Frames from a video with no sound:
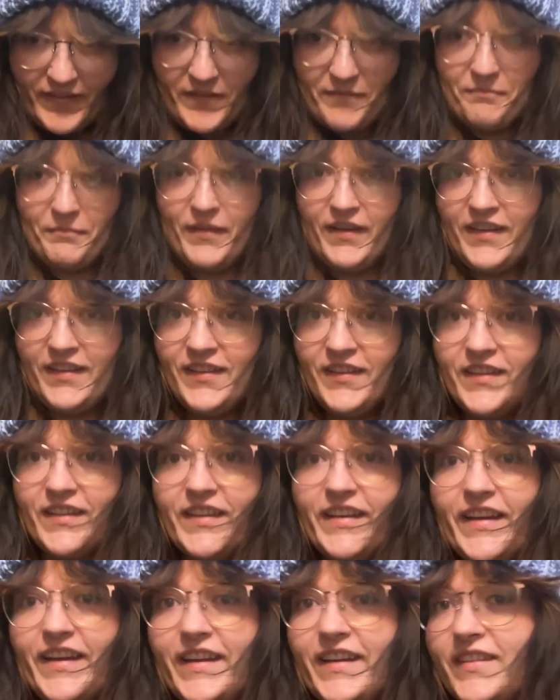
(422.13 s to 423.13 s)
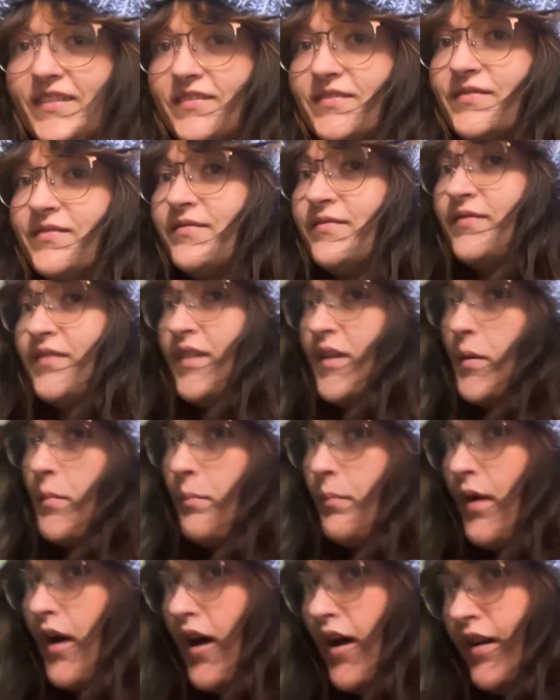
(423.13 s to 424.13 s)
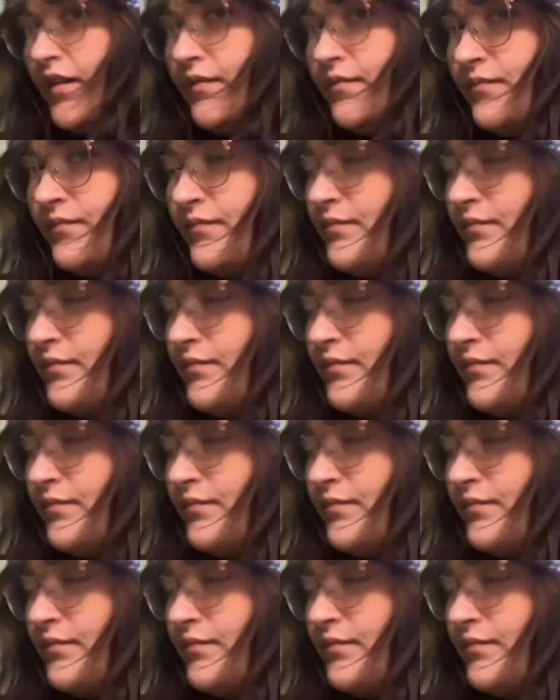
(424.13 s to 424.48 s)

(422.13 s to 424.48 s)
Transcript: a minute looking at it. But